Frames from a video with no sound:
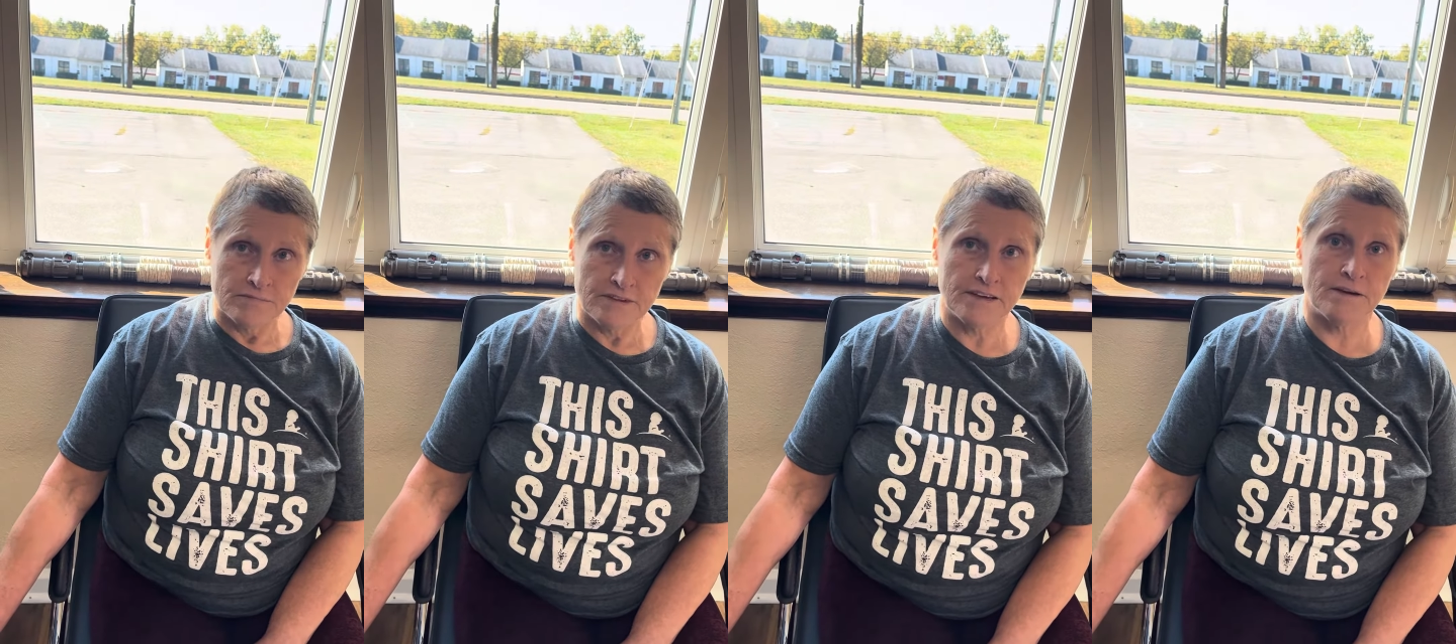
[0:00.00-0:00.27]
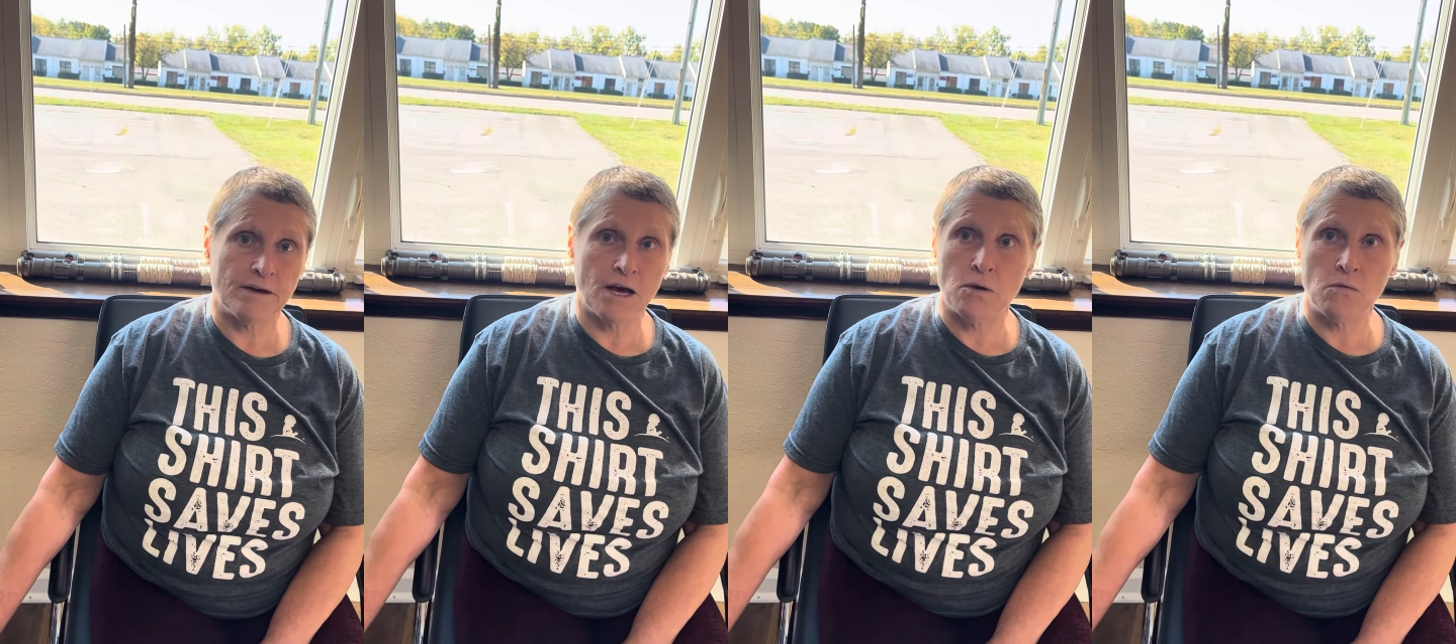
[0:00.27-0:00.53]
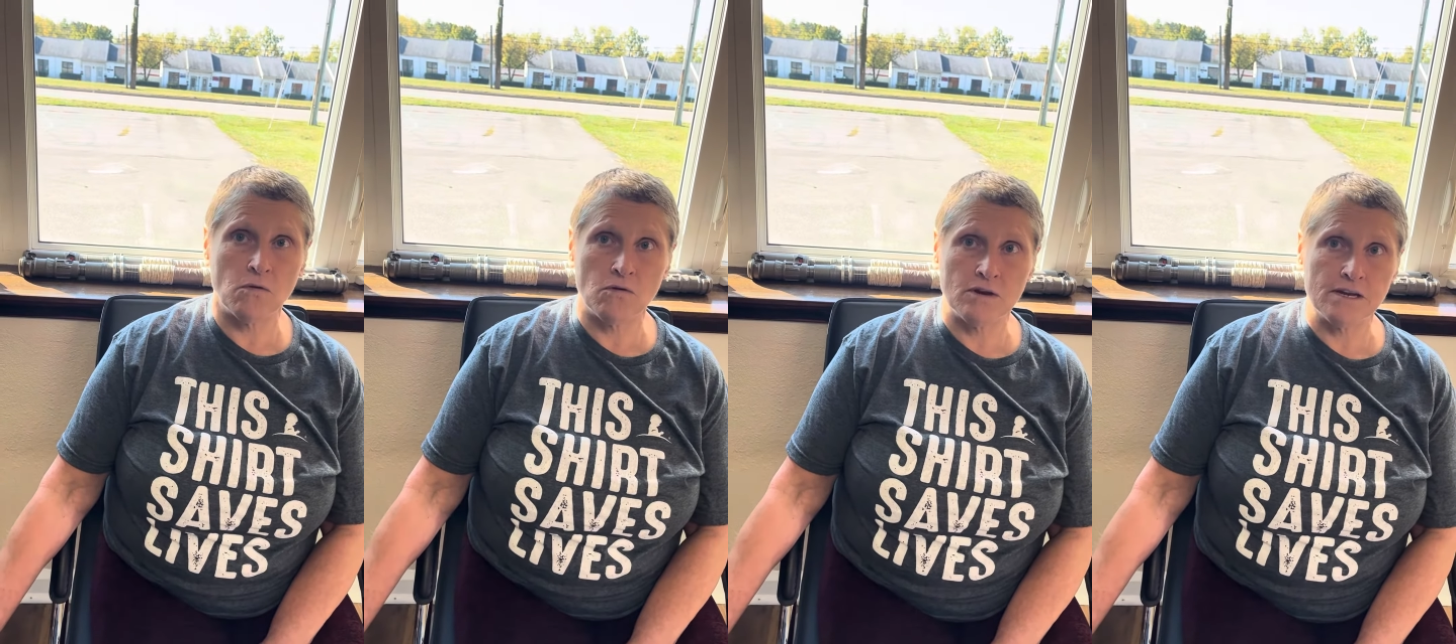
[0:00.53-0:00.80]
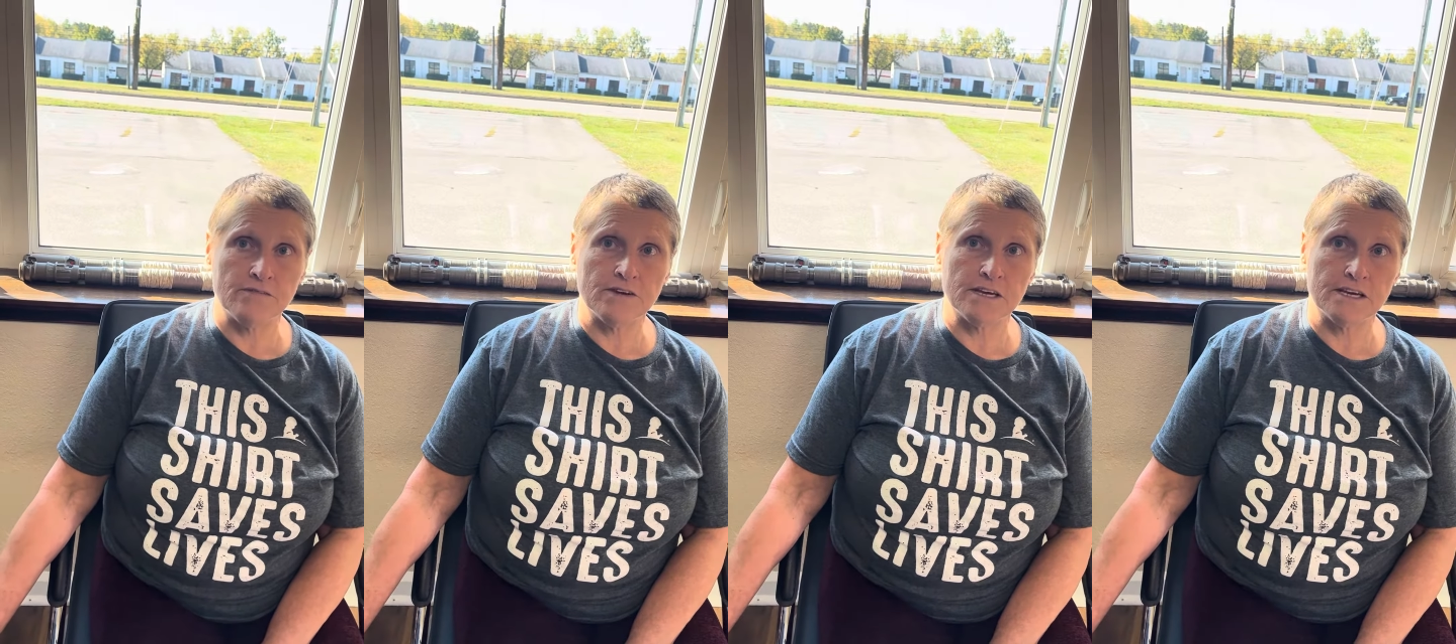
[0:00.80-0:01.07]
Yeah, I won't
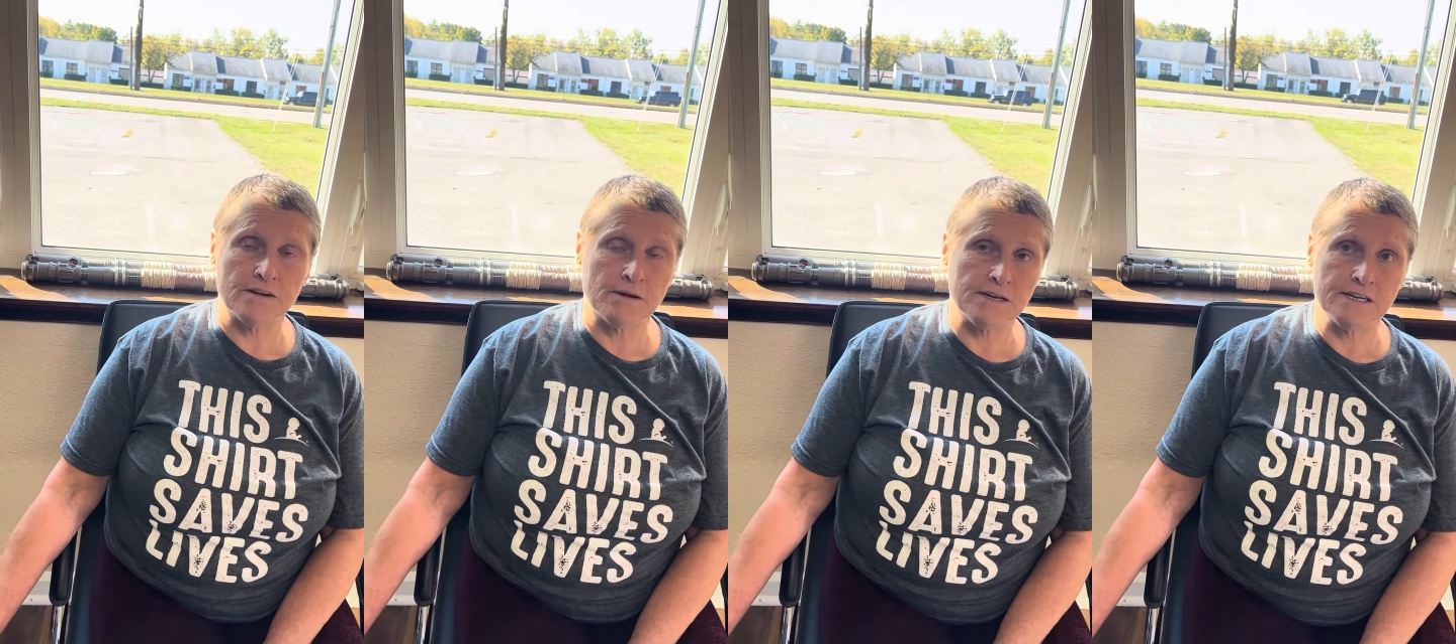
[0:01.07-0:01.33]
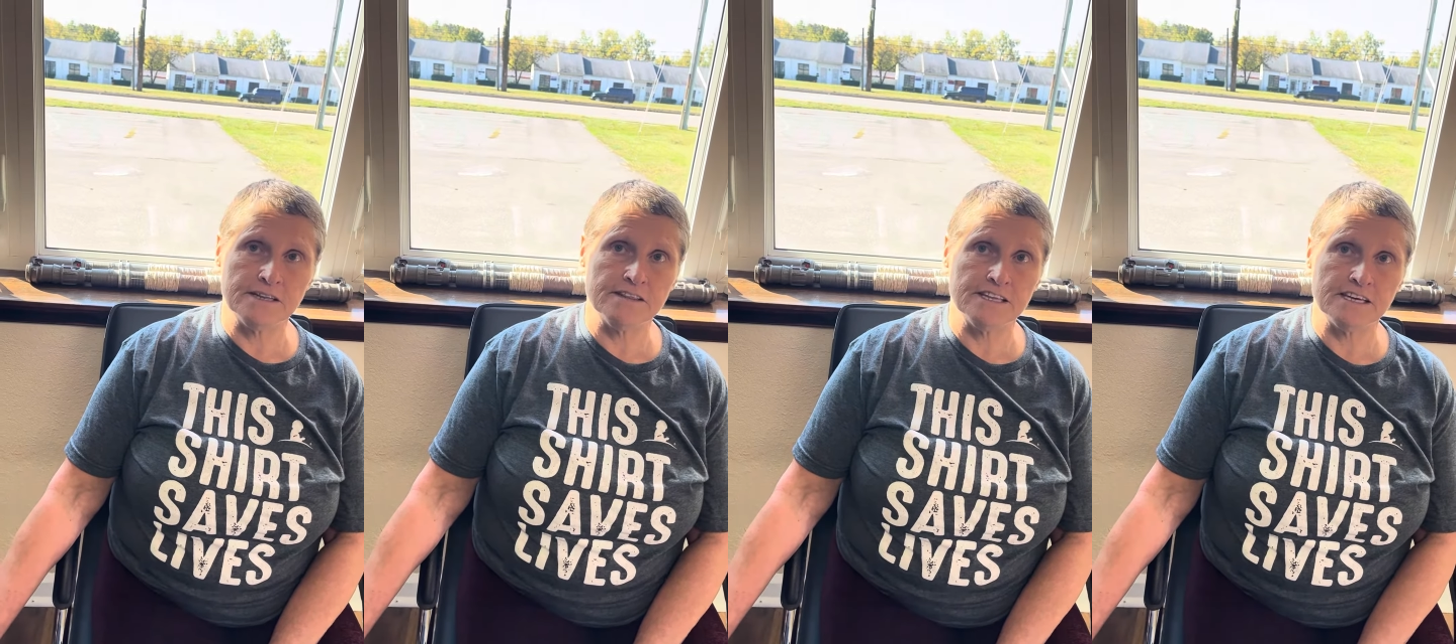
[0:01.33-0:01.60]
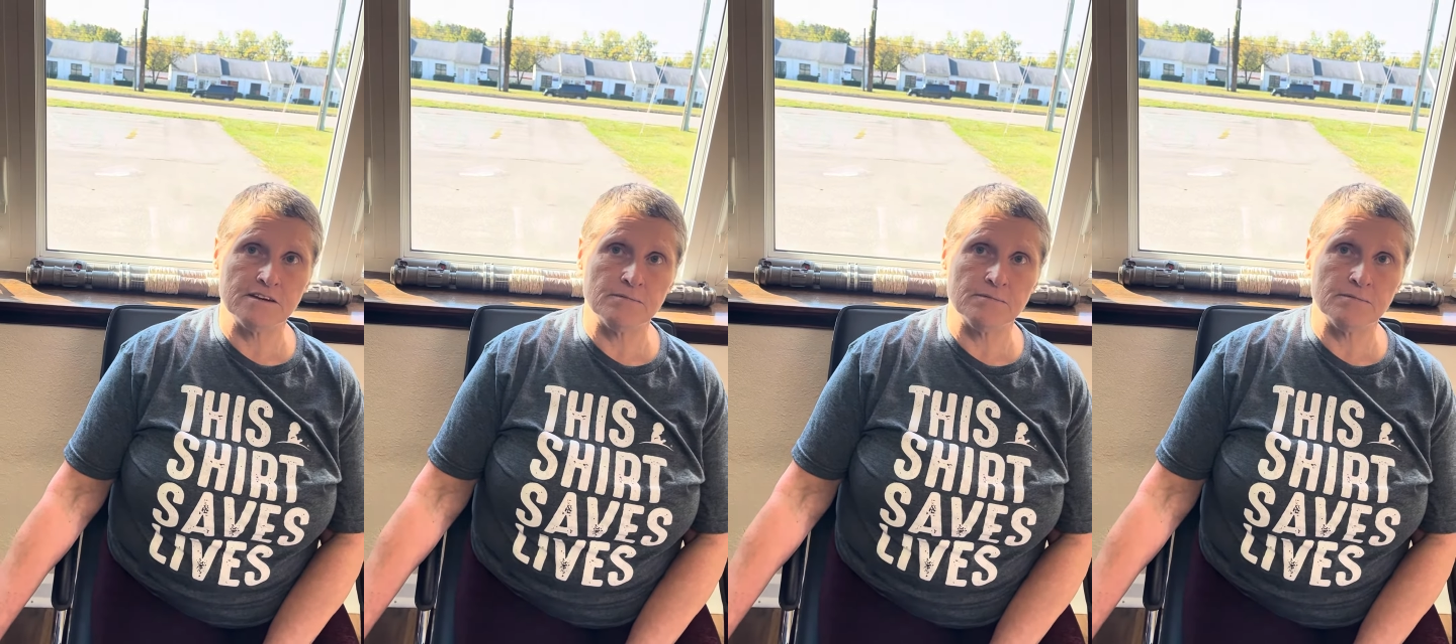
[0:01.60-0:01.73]
even get on. I didn't think